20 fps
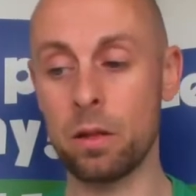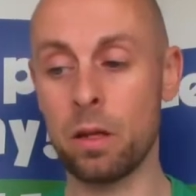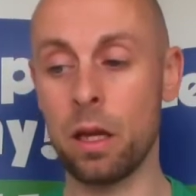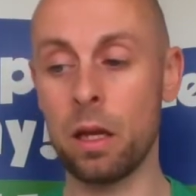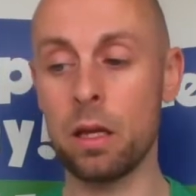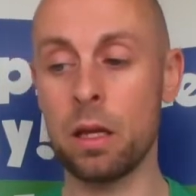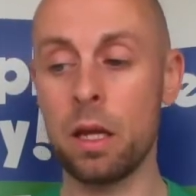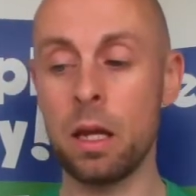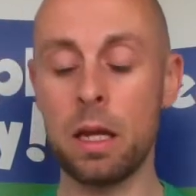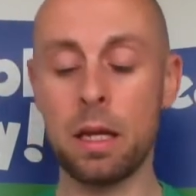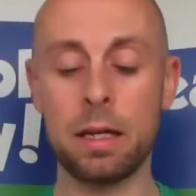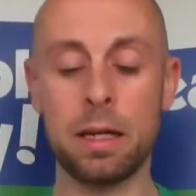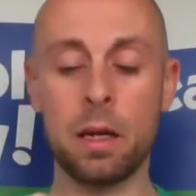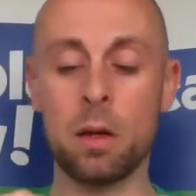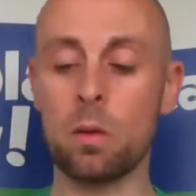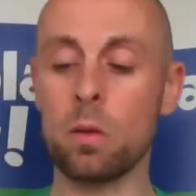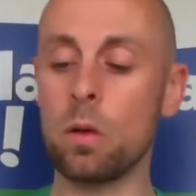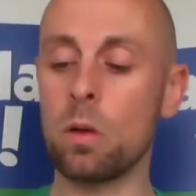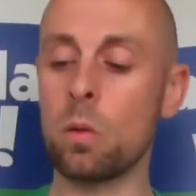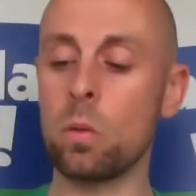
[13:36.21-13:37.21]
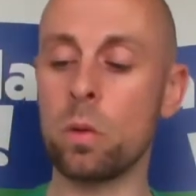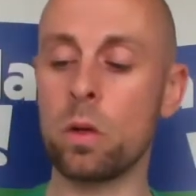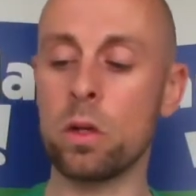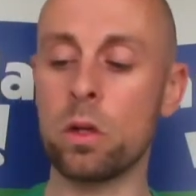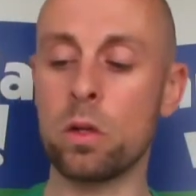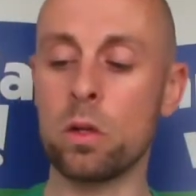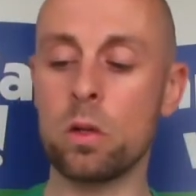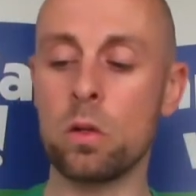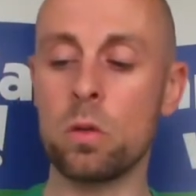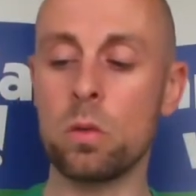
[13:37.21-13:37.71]
Okay, now we're
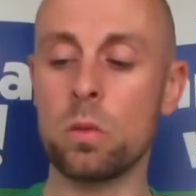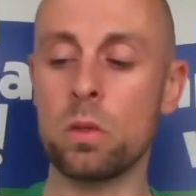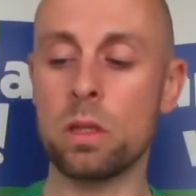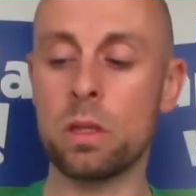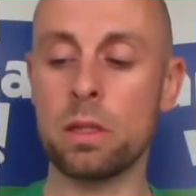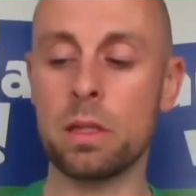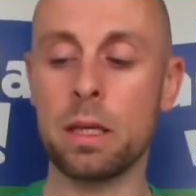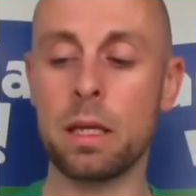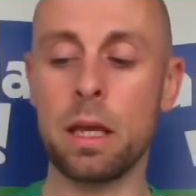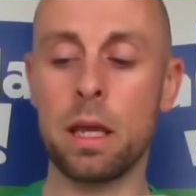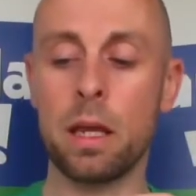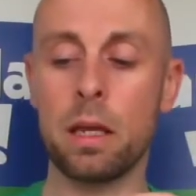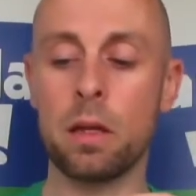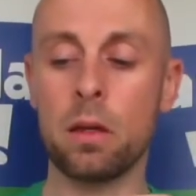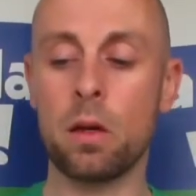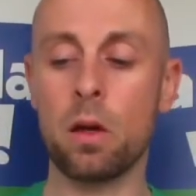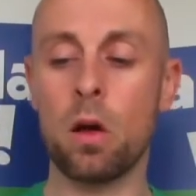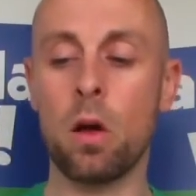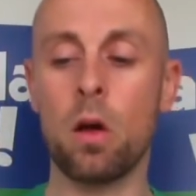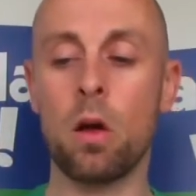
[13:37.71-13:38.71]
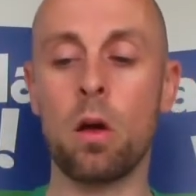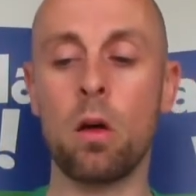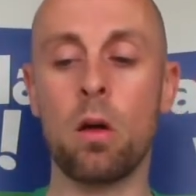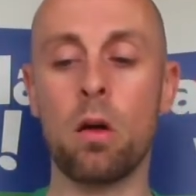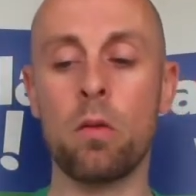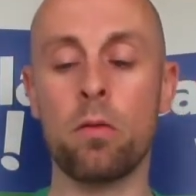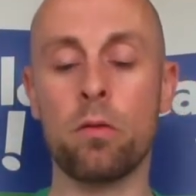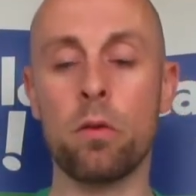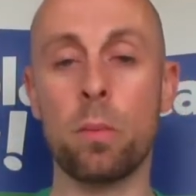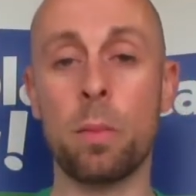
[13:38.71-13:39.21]
going to use this again
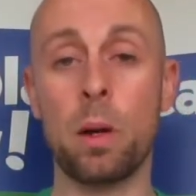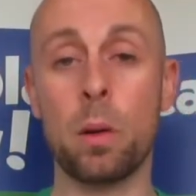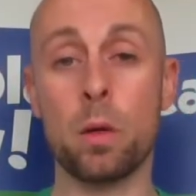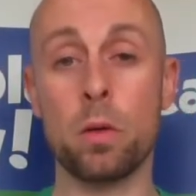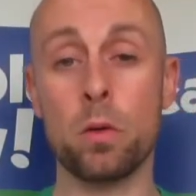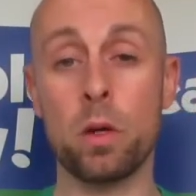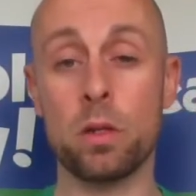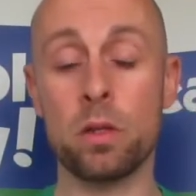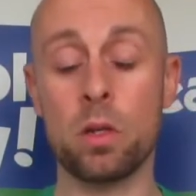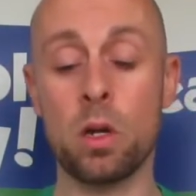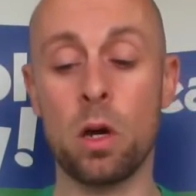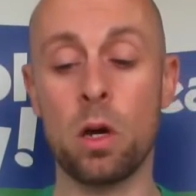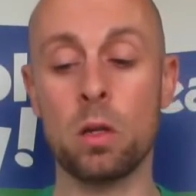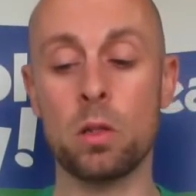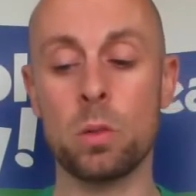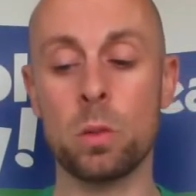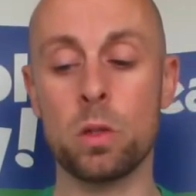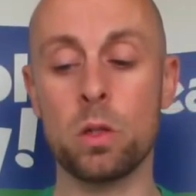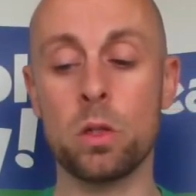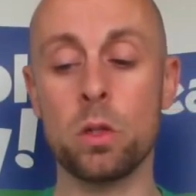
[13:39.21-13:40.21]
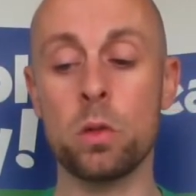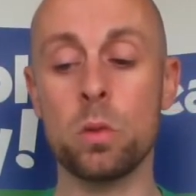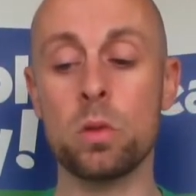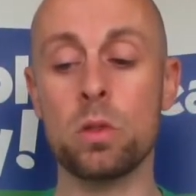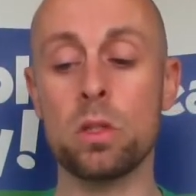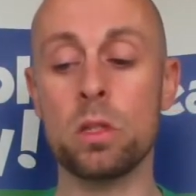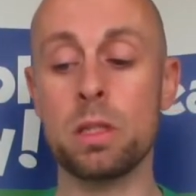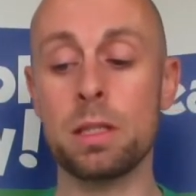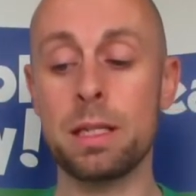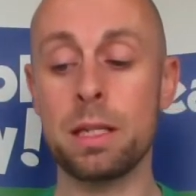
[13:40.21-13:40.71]
from our creator cards. We're going to use
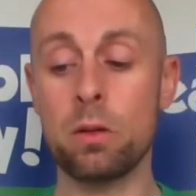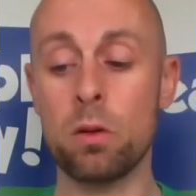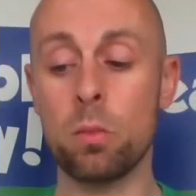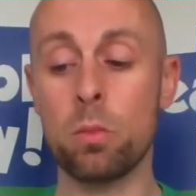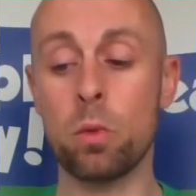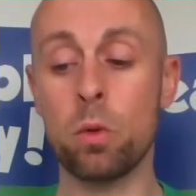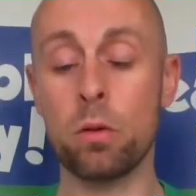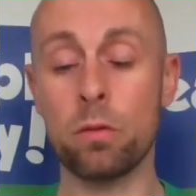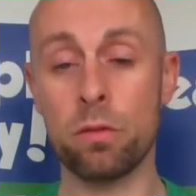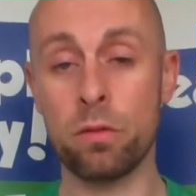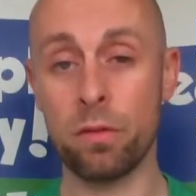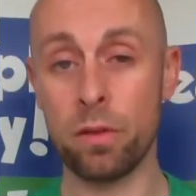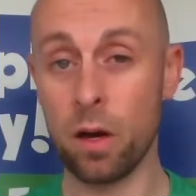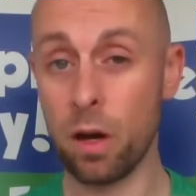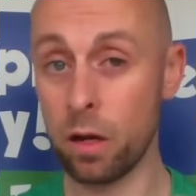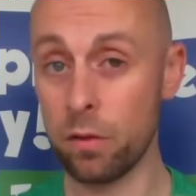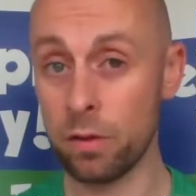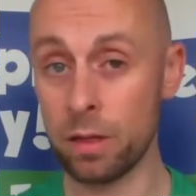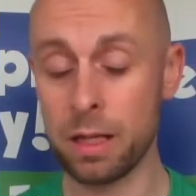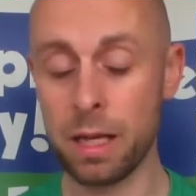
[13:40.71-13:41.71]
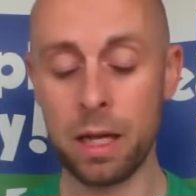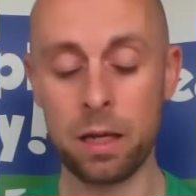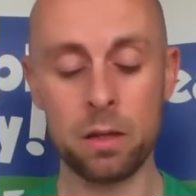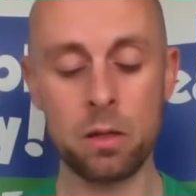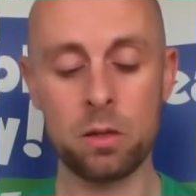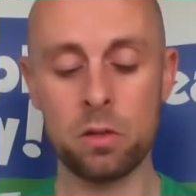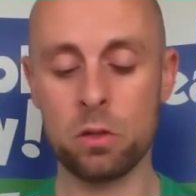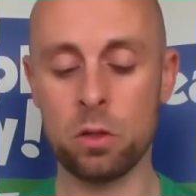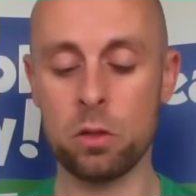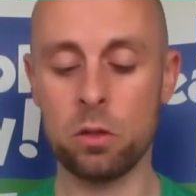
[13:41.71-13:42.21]
the 0.5 again,
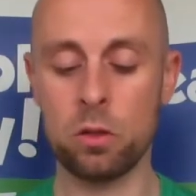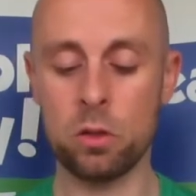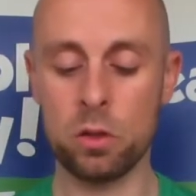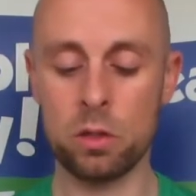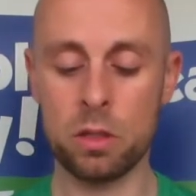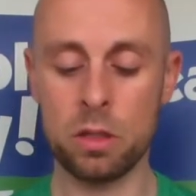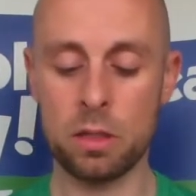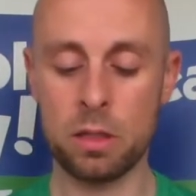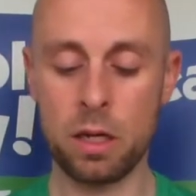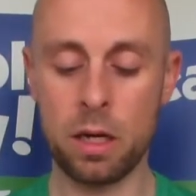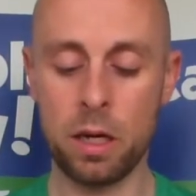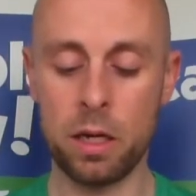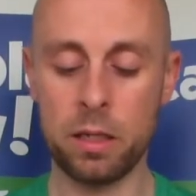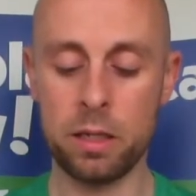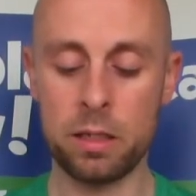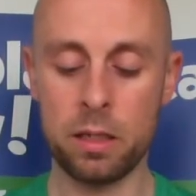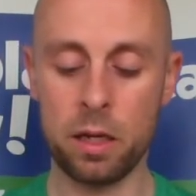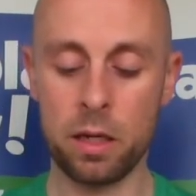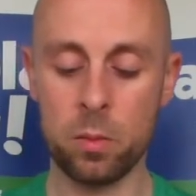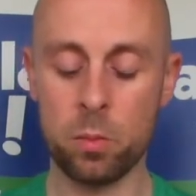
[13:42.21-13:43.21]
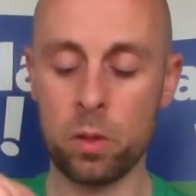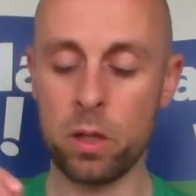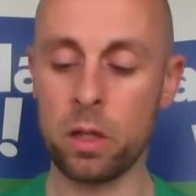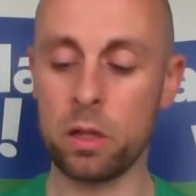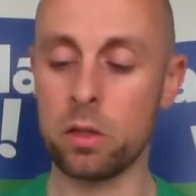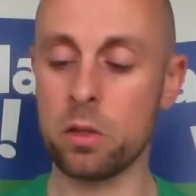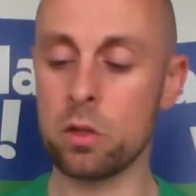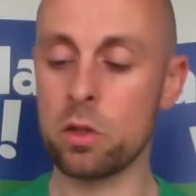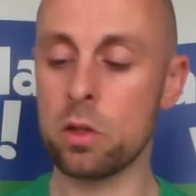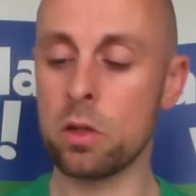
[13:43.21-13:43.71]
so just a tiny
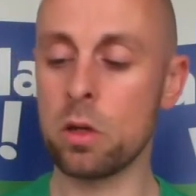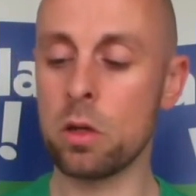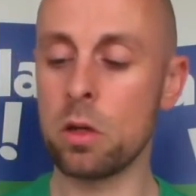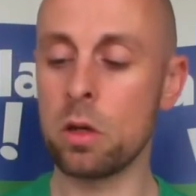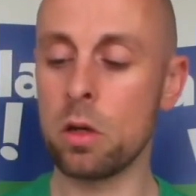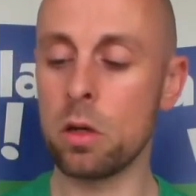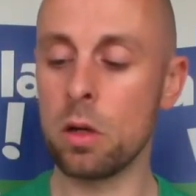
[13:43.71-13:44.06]
pinch